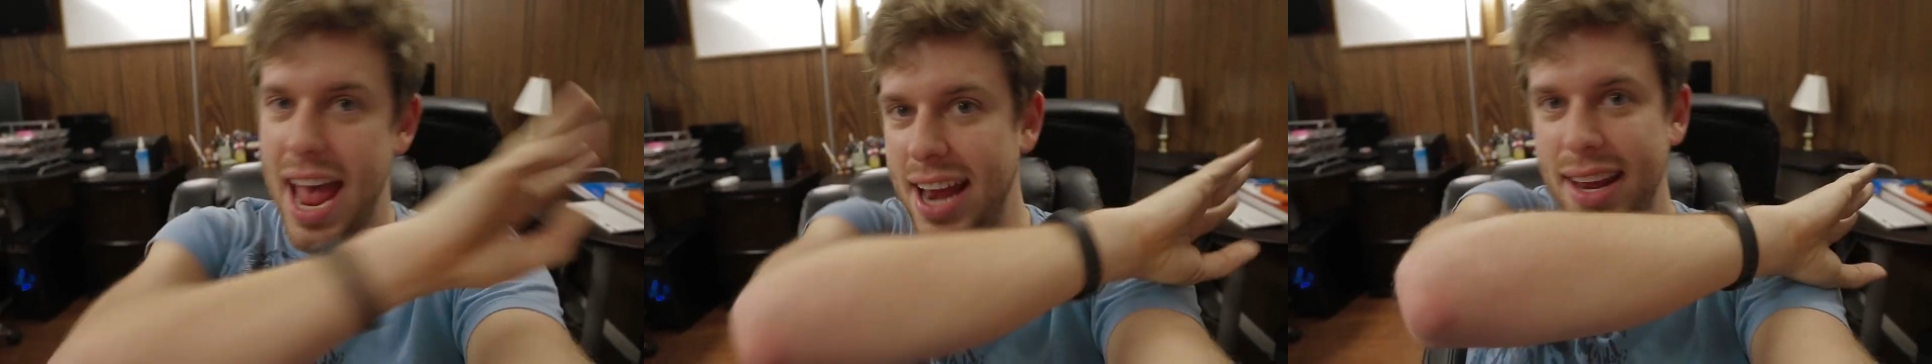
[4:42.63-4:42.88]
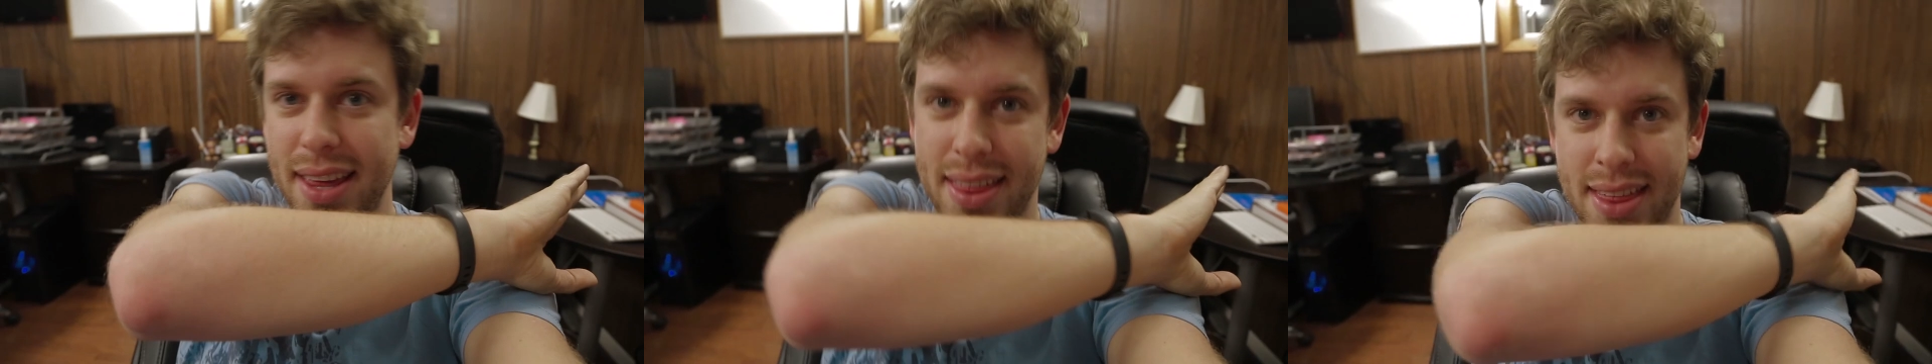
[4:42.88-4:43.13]

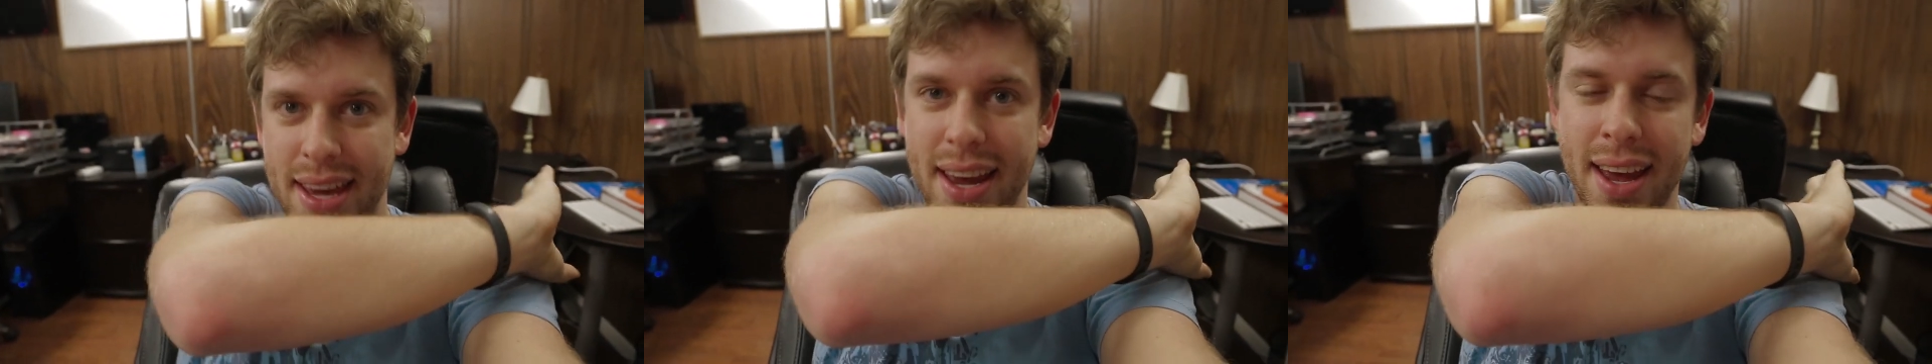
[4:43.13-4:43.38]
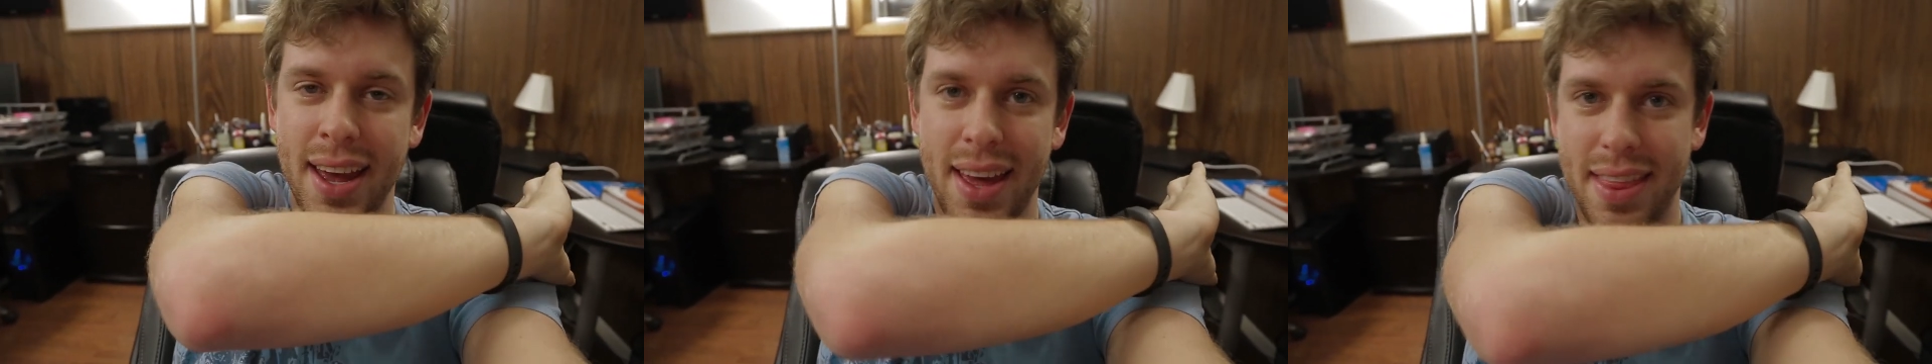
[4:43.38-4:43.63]

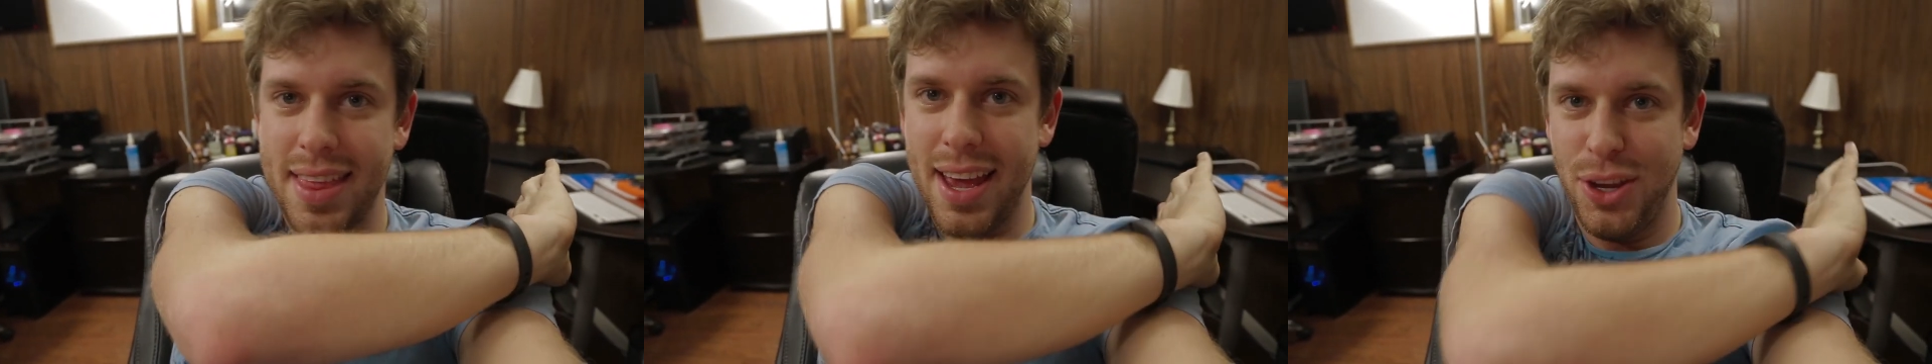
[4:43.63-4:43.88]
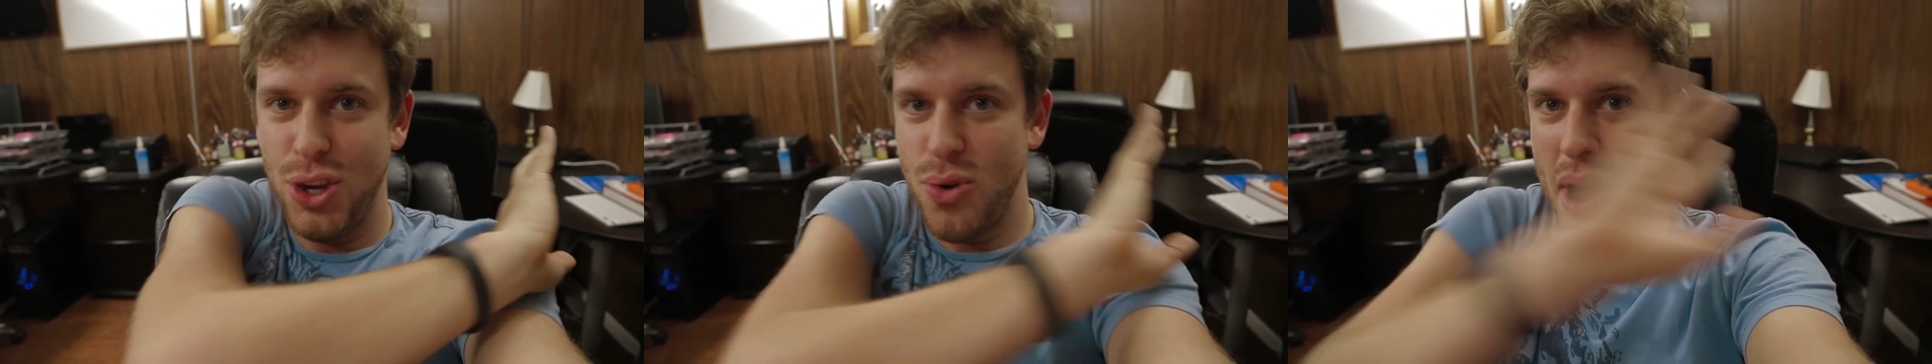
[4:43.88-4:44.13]
Anything
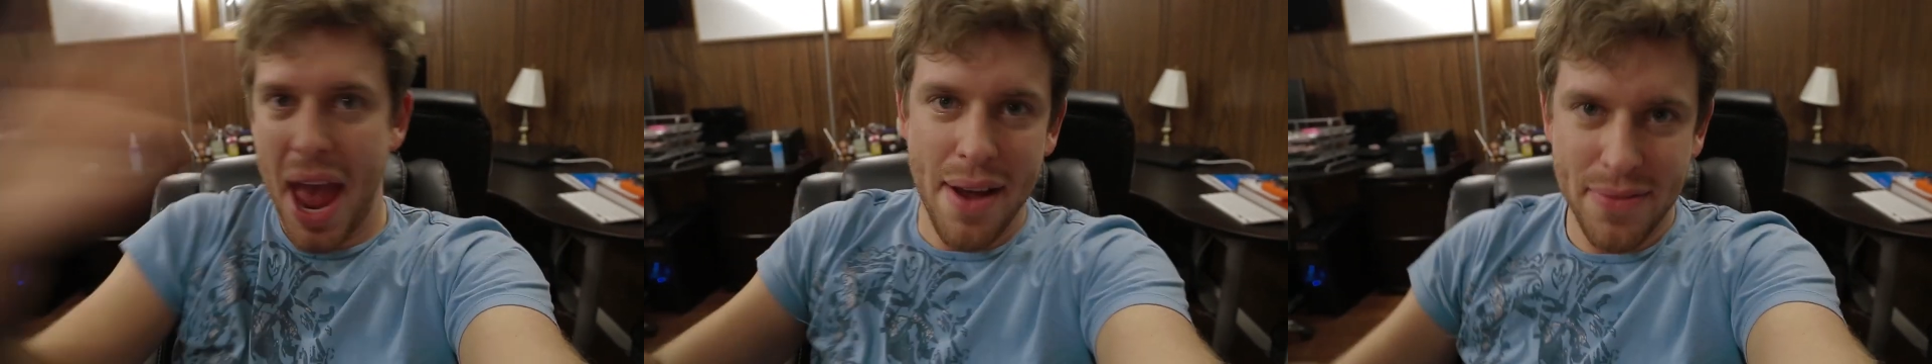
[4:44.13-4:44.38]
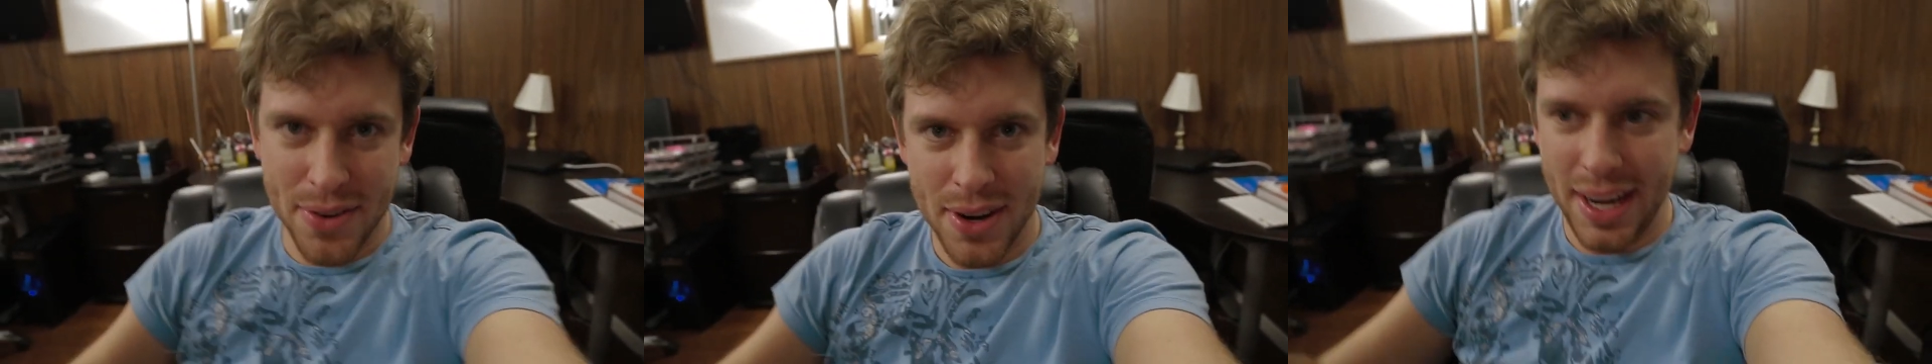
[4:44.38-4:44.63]
that you
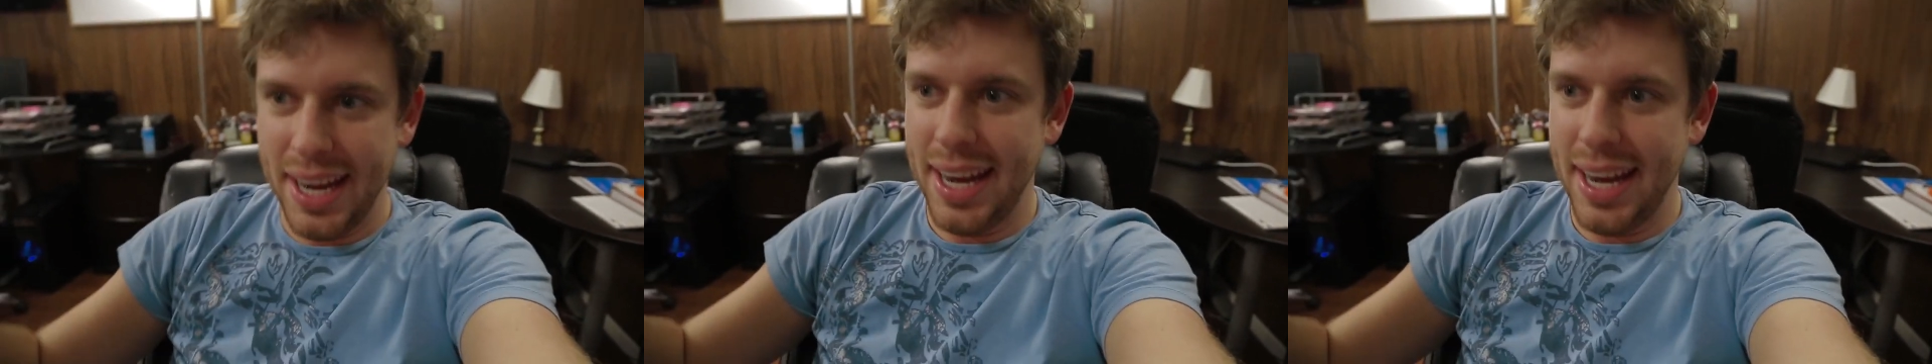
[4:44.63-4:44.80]
ever